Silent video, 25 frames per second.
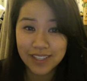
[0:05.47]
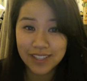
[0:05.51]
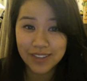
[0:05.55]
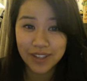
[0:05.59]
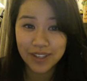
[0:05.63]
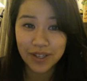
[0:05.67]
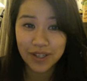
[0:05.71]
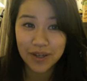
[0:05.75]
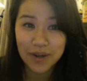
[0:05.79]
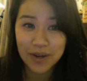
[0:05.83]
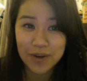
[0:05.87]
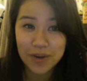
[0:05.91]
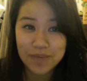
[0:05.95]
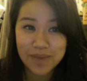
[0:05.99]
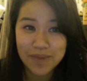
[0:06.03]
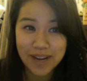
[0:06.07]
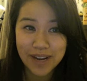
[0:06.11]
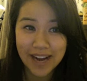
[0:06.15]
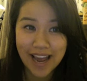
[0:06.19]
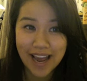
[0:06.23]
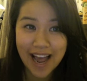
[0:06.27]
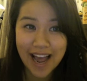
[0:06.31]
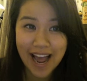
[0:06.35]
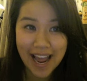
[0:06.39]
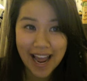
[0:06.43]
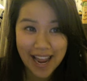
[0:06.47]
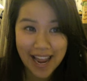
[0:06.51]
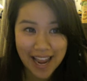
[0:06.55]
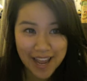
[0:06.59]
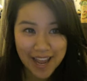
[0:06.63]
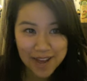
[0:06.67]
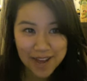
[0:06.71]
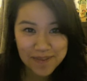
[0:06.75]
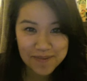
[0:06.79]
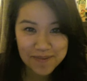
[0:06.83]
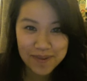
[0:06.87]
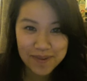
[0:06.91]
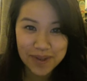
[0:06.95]
video, but I
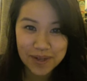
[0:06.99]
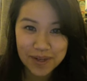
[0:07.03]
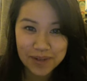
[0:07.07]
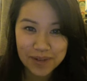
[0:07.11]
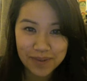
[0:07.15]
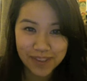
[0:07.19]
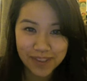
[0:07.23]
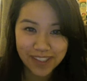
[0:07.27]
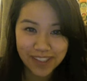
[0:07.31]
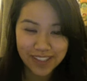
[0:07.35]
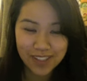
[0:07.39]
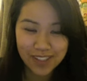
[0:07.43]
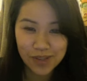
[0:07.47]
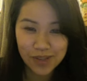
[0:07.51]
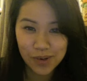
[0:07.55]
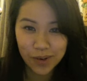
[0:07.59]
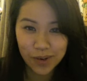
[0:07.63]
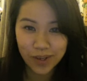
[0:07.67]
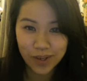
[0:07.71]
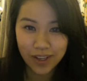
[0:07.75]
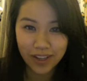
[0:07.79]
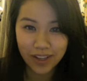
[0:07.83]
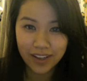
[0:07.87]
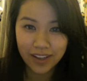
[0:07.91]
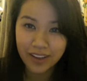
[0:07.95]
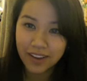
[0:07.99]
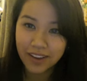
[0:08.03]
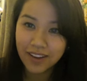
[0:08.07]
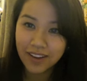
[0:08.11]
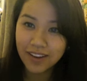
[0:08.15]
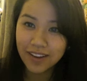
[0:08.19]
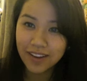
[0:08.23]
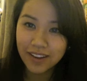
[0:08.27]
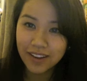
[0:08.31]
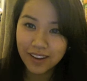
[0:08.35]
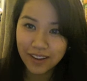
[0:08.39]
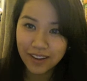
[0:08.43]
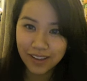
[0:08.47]
am going to be talking
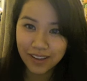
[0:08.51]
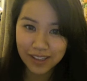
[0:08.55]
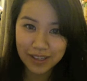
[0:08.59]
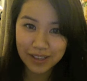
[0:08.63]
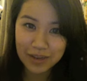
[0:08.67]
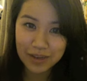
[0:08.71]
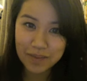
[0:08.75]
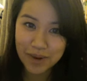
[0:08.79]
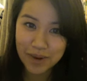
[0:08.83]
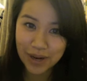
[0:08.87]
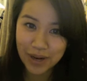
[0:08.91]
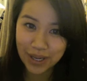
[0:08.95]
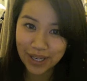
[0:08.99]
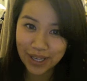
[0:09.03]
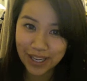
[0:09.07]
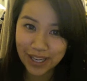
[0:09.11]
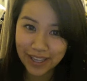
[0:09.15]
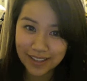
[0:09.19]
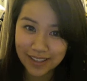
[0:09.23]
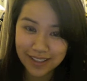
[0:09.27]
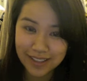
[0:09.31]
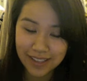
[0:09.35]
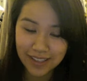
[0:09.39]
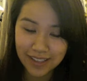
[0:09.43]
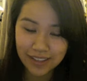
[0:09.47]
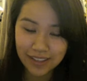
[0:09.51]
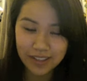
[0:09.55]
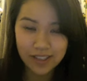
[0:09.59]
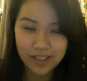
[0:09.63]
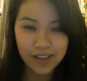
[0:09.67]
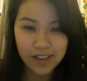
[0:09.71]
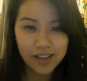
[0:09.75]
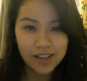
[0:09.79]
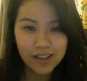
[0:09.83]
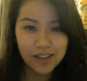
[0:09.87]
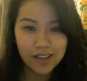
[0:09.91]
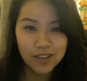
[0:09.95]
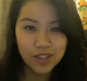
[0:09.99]
in an American accent,
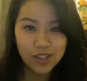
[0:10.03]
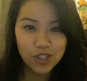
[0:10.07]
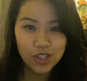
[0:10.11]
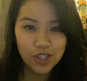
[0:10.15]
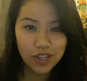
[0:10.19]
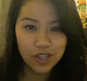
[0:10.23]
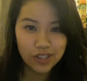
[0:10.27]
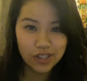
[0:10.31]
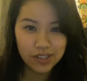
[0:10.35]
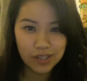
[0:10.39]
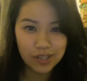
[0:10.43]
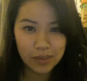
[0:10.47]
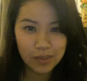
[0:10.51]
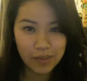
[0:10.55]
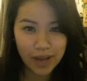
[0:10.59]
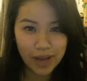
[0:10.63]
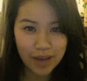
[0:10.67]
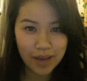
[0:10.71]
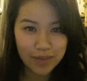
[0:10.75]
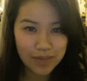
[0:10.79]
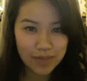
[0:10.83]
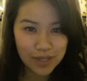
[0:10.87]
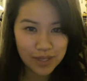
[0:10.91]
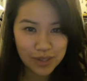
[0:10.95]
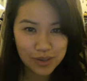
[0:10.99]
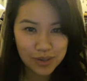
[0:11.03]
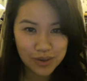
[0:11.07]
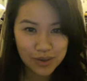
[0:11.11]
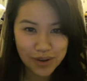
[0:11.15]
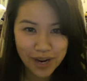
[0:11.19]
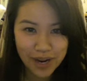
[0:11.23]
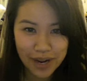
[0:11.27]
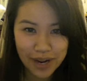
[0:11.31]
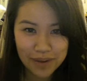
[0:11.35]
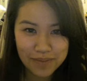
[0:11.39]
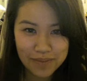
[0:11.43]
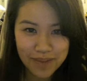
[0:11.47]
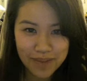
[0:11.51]
suggested by Mr.
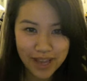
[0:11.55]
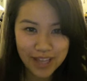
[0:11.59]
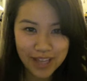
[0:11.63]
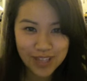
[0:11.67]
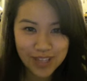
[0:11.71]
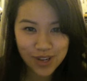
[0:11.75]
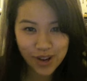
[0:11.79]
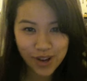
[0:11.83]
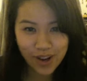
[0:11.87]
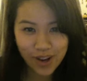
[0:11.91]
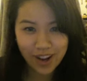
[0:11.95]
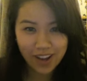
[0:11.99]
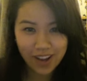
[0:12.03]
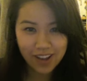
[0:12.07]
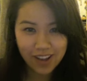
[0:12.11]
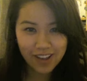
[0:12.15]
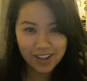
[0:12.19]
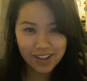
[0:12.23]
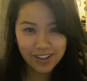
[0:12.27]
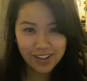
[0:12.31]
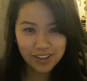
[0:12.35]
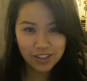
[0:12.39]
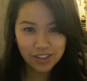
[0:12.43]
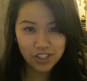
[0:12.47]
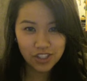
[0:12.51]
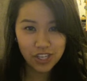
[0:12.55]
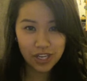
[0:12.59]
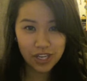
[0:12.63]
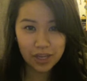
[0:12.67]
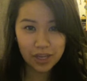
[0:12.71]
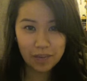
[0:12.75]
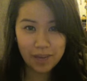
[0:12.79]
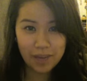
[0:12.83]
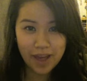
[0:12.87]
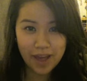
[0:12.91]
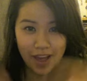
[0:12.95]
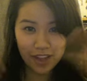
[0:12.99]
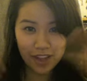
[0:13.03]
Ryan Bandong. Check
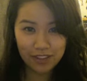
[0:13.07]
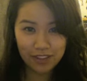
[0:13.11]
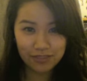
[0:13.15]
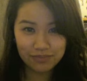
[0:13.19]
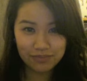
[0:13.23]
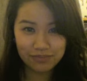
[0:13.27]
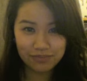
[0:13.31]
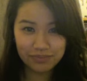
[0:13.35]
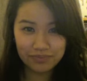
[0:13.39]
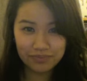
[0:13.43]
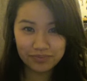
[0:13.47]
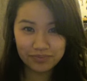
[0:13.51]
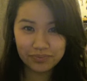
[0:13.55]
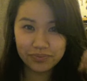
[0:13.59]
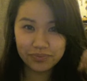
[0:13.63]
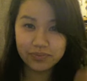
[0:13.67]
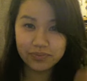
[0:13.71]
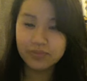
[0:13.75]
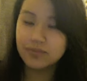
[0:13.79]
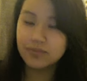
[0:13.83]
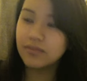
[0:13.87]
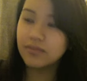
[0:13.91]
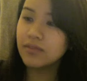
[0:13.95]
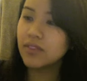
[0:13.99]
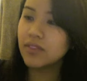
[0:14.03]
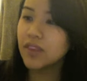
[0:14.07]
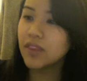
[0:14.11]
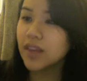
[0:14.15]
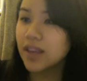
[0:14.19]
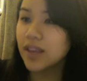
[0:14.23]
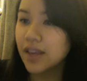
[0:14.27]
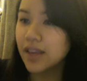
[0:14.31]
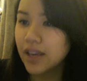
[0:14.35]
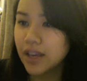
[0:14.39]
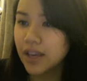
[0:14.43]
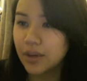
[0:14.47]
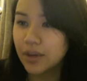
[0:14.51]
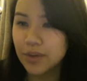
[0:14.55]
him out.
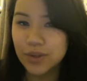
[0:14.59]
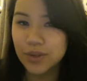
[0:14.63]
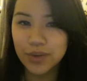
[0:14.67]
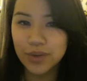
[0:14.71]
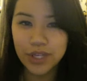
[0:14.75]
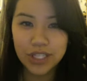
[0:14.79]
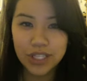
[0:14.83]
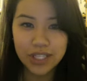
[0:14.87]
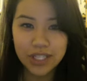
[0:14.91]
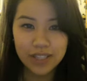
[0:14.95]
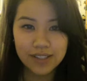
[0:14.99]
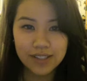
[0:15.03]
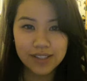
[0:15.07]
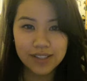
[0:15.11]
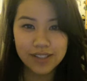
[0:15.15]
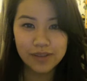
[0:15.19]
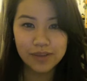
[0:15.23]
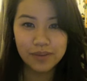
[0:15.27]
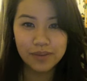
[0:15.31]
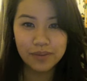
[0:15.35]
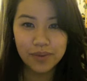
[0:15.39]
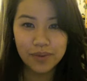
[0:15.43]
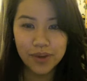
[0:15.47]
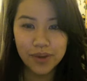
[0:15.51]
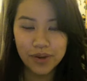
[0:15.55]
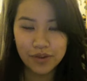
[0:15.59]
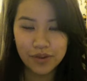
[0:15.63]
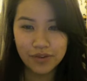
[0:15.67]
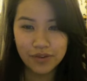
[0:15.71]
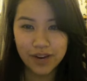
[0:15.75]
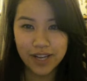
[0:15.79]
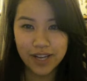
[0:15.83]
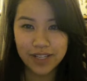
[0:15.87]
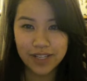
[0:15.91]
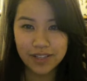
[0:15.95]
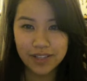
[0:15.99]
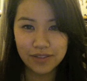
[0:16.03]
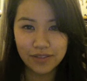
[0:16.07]
He was watching some
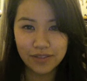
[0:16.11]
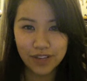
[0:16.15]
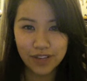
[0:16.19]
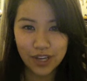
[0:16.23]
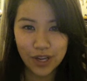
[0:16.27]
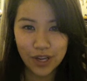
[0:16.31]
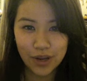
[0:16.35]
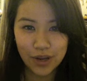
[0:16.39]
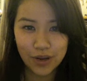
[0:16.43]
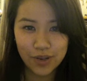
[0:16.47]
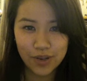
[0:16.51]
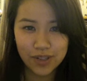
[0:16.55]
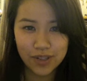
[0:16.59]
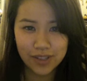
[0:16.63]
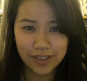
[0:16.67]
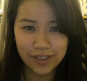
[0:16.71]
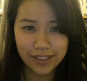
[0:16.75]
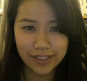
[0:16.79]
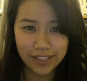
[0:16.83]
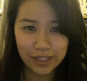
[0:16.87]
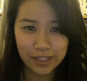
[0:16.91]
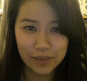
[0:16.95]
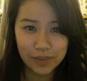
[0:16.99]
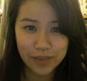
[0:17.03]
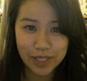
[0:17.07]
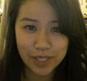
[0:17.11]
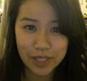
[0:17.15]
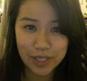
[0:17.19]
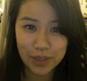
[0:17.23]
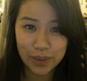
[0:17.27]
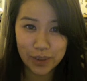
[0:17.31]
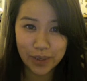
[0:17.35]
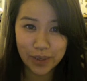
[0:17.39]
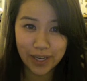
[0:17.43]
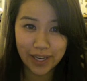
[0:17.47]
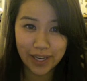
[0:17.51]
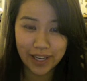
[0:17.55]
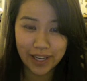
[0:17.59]
random videos and linked me
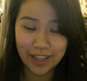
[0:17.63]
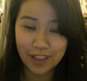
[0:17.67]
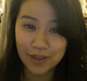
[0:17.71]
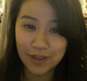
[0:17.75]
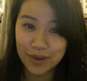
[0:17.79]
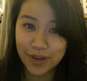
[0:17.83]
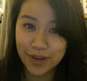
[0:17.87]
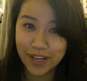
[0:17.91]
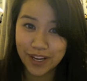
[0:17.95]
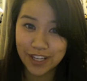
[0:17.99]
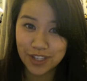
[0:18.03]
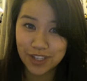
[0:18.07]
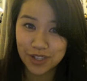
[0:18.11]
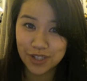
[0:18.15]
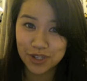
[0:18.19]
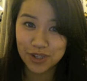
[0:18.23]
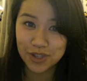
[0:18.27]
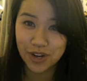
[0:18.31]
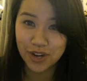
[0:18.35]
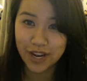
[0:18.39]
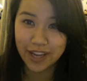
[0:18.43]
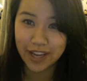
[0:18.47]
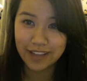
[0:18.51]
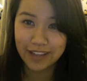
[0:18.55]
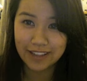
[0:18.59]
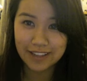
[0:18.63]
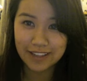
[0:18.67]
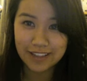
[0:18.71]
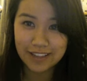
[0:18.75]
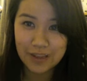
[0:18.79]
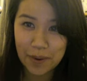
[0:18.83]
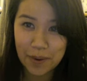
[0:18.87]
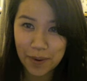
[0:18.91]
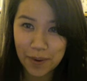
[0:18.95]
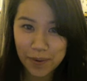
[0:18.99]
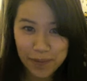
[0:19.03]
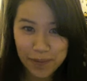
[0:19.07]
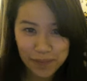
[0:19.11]
to it and thought I should try it,
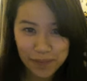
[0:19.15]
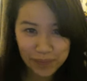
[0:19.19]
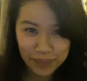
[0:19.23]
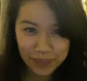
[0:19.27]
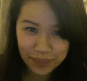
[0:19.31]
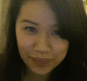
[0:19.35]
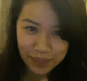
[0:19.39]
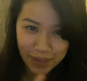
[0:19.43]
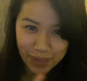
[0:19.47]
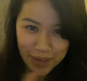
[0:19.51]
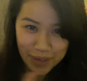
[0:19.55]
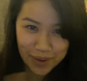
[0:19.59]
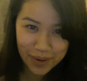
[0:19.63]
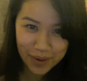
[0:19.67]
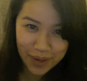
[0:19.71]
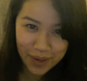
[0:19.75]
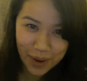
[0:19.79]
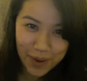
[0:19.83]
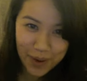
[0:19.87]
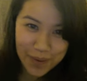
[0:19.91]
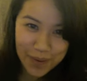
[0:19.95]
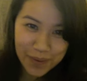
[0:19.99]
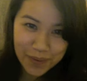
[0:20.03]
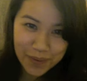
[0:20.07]
so here we go.